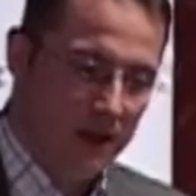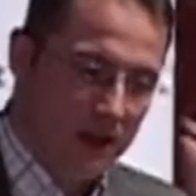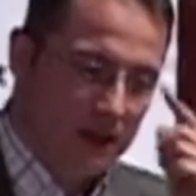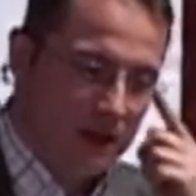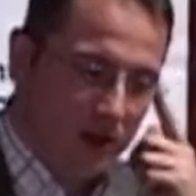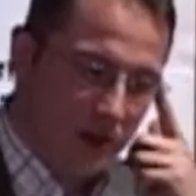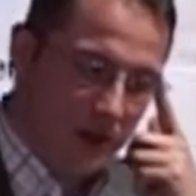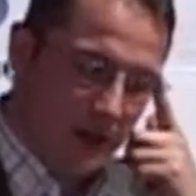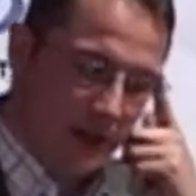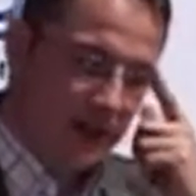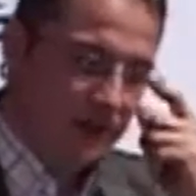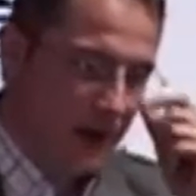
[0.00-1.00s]
So
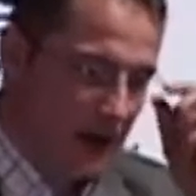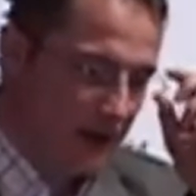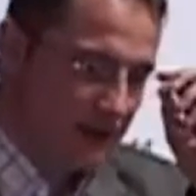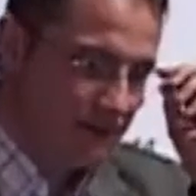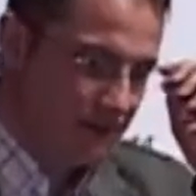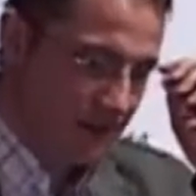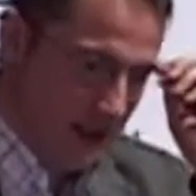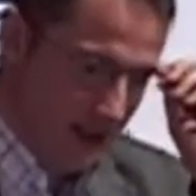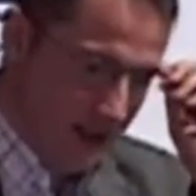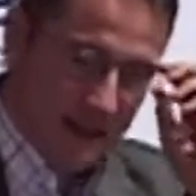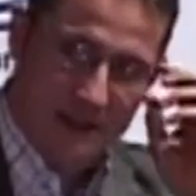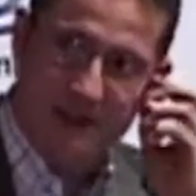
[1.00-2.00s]
in SMART,
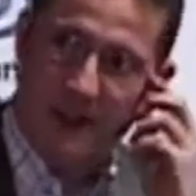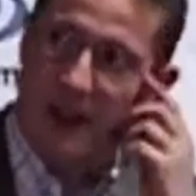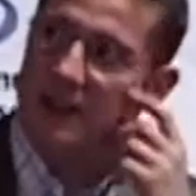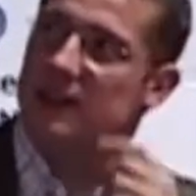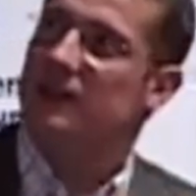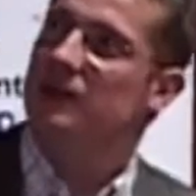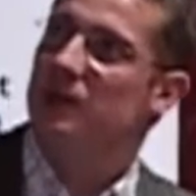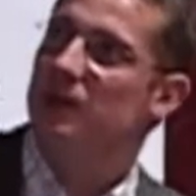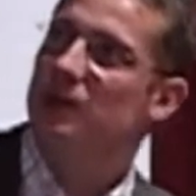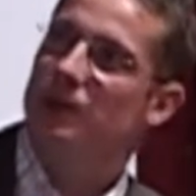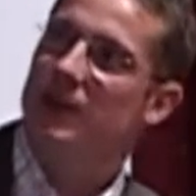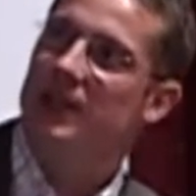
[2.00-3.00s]
in fact,
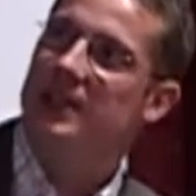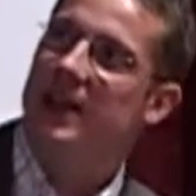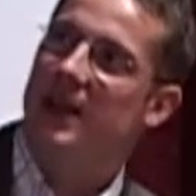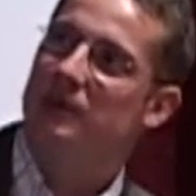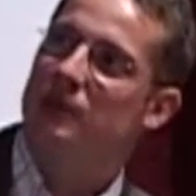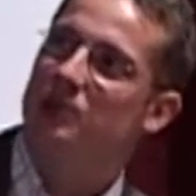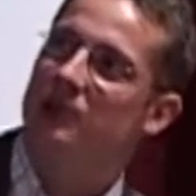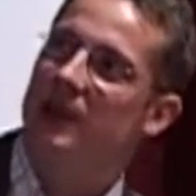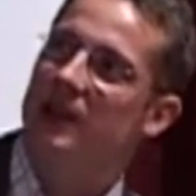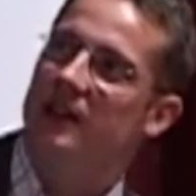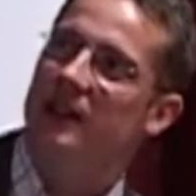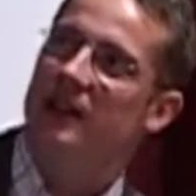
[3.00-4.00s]
when it came to
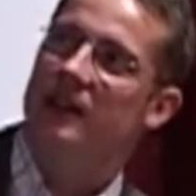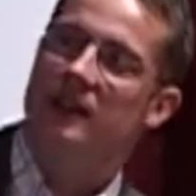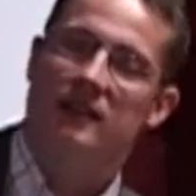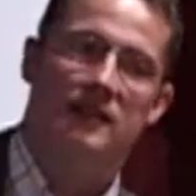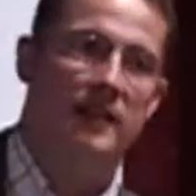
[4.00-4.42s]
be in a